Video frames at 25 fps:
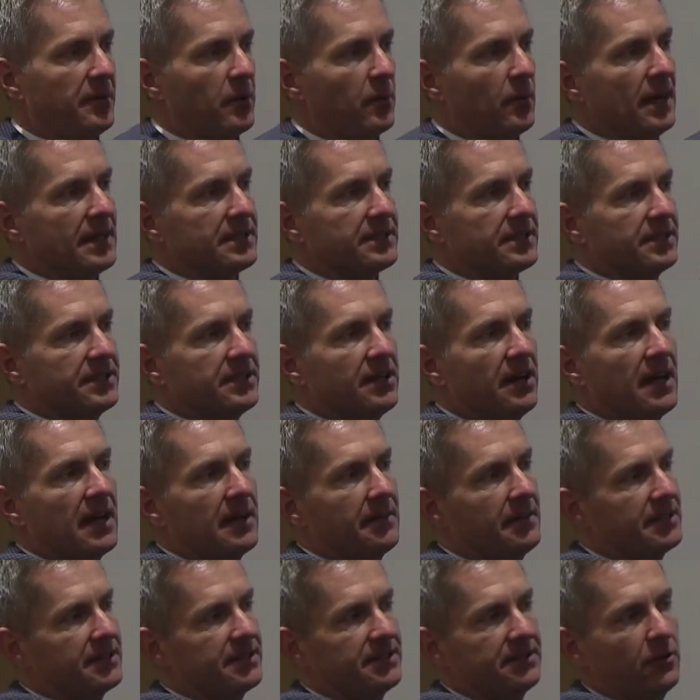The rest of the
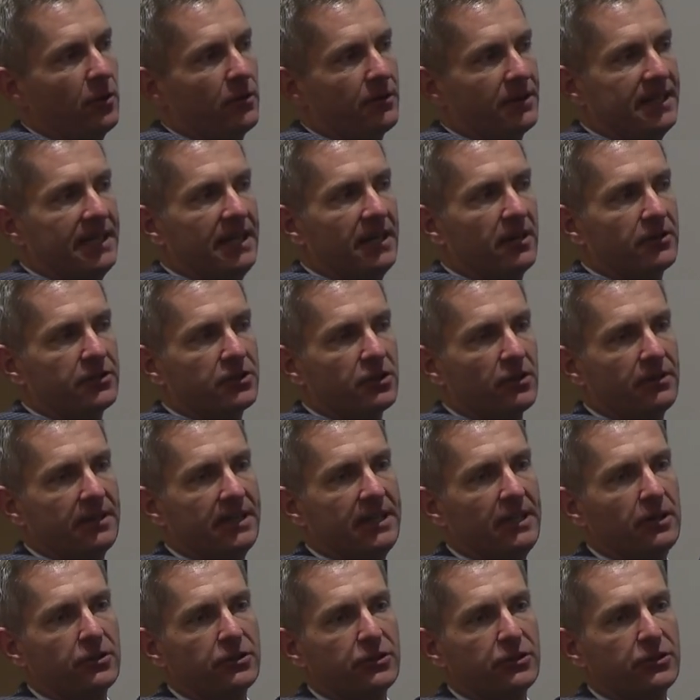time, it's over here, it's over here,